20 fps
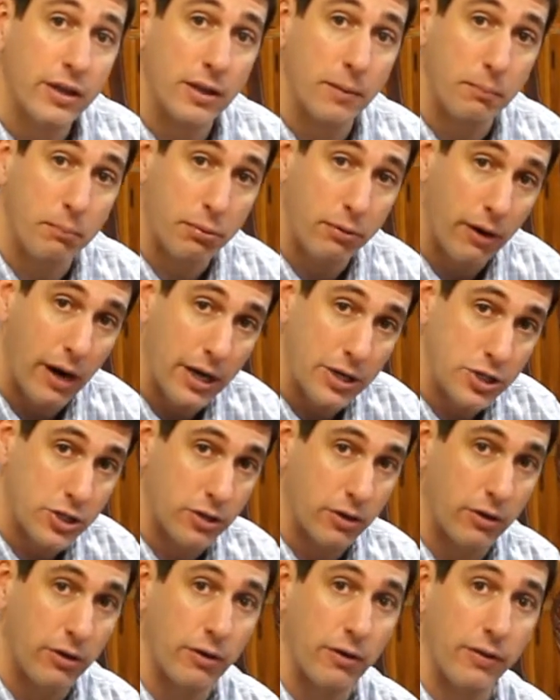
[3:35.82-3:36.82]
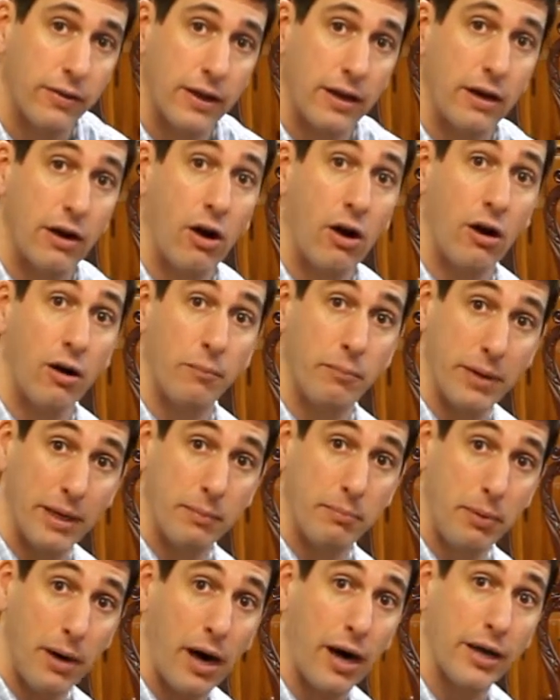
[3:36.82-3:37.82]
the pressure that our
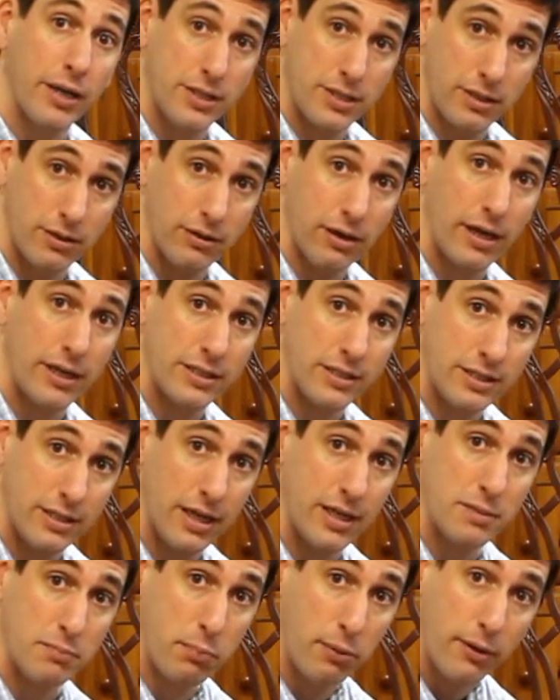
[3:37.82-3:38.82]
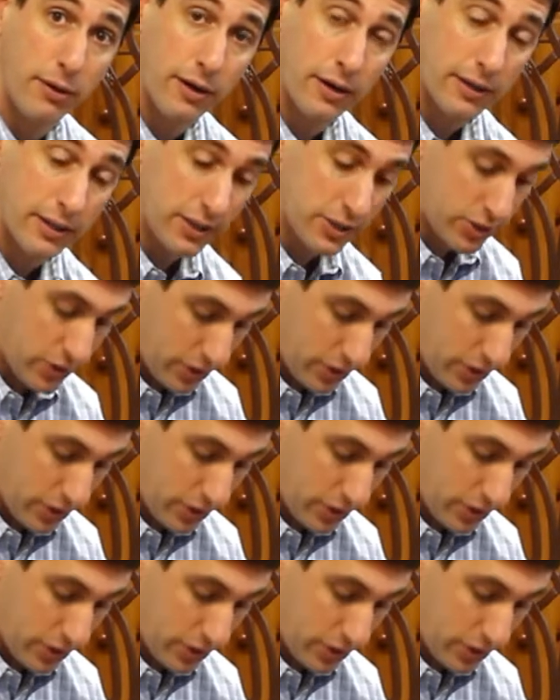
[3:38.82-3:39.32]
big bodies in the United States put on these